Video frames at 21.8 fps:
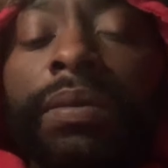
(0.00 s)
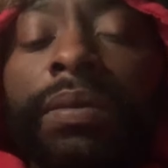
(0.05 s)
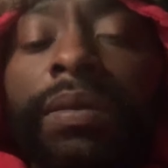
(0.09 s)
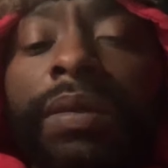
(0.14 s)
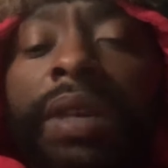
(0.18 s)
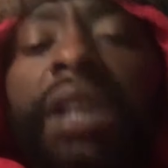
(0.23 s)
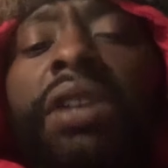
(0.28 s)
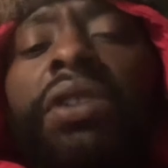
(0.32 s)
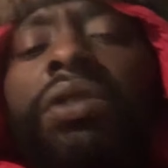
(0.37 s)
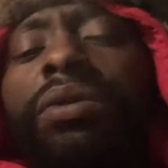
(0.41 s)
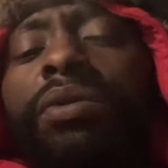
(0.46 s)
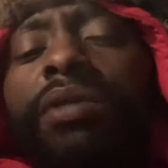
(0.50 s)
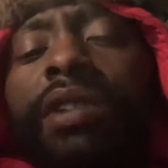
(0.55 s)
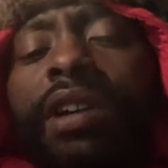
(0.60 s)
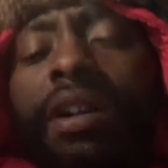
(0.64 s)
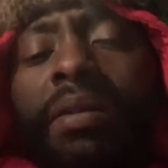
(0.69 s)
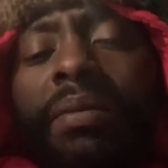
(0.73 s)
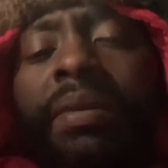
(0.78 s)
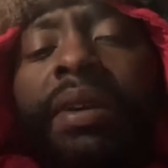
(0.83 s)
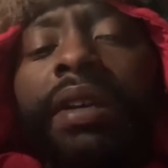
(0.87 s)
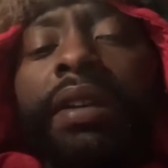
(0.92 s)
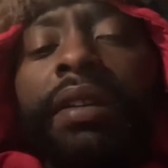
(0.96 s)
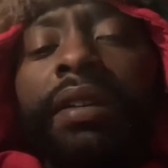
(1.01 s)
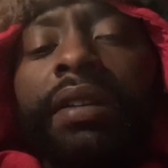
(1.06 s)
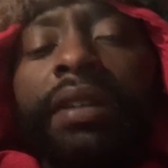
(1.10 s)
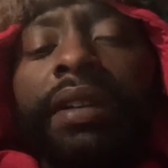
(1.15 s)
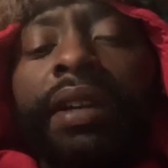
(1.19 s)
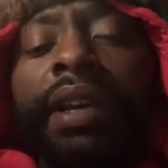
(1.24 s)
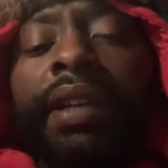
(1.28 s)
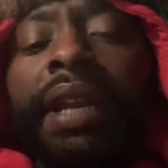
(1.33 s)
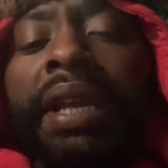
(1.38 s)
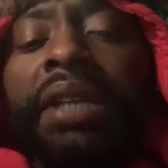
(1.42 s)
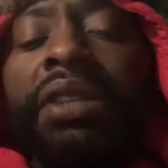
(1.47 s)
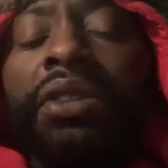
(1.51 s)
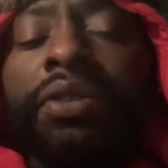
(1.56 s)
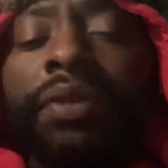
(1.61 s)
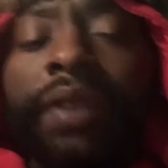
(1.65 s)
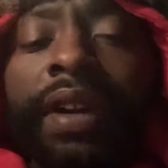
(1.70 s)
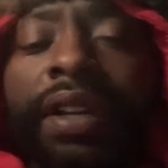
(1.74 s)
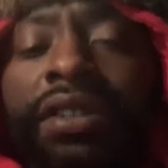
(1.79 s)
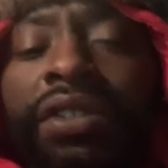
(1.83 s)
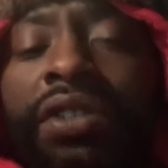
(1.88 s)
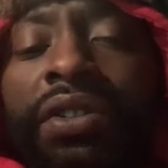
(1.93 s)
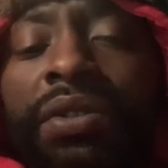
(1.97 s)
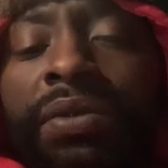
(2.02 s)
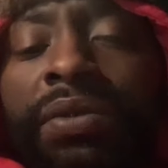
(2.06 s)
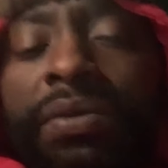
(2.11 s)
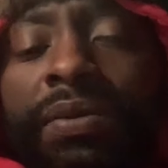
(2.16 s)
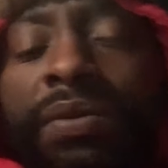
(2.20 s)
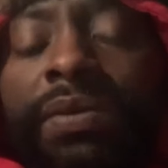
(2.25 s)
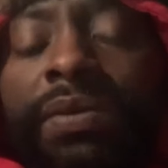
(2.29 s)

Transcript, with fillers: And you don't come in and they threaten you.